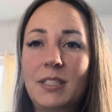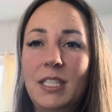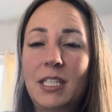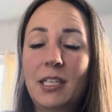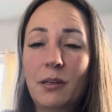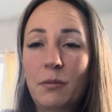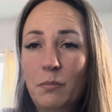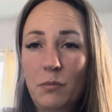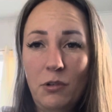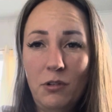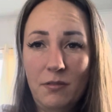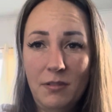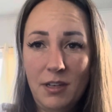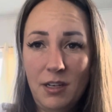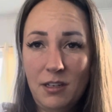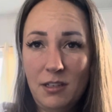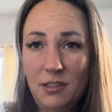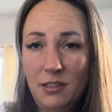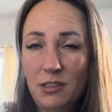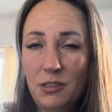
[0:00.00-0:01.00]
get
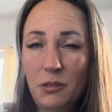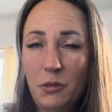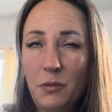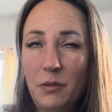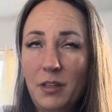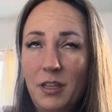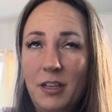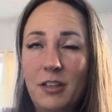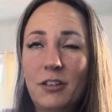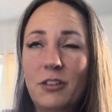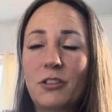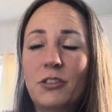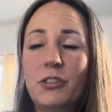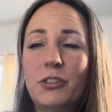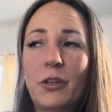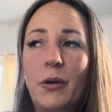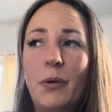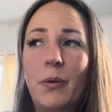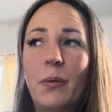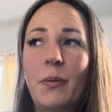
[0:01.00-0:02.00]
motivated to go later.
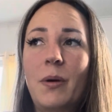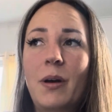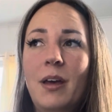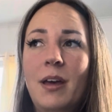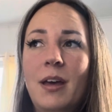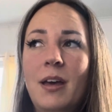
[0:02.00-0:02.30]
So